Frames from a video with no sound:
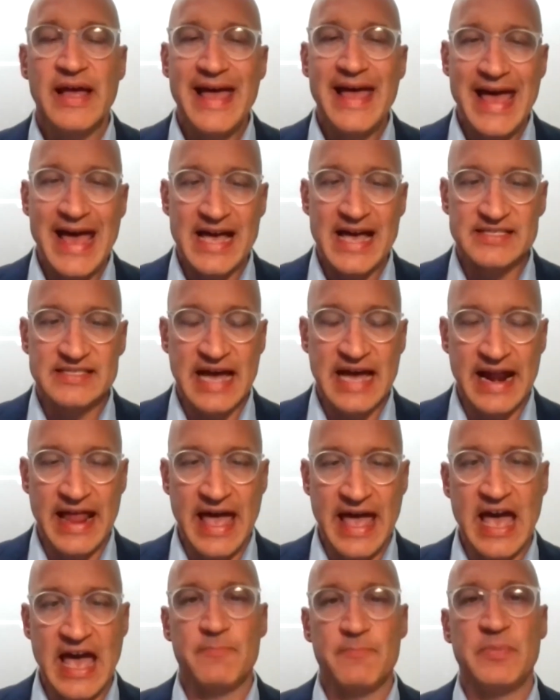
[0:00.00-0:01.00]
As that
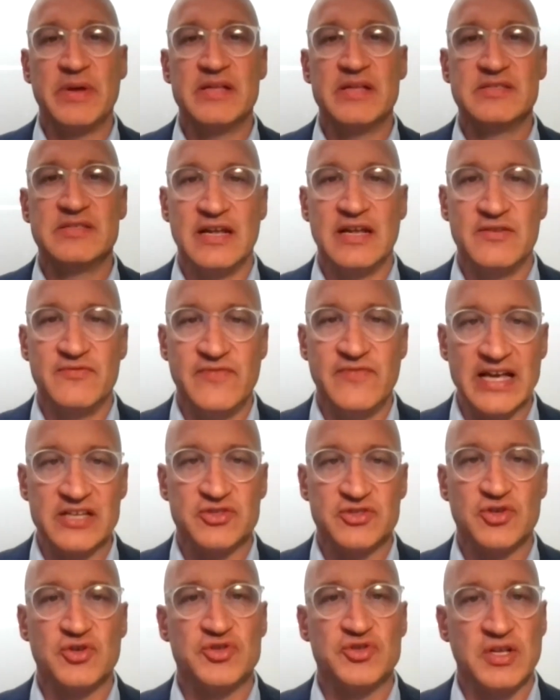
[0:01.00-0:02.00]
happens,
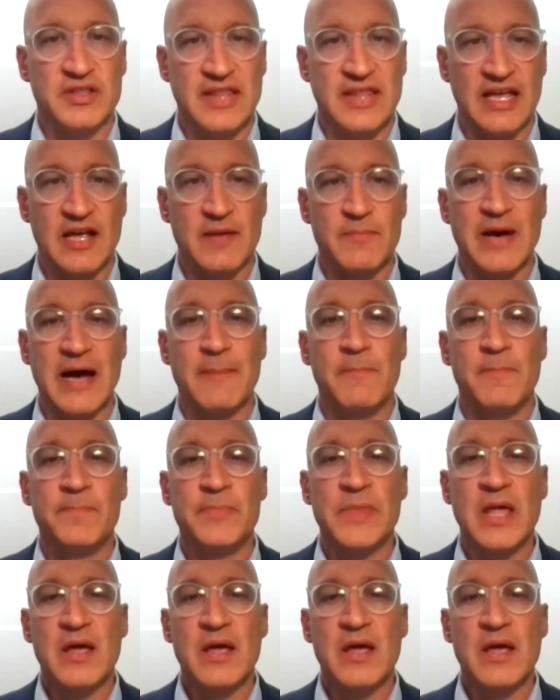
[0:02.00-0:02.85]
investors should think about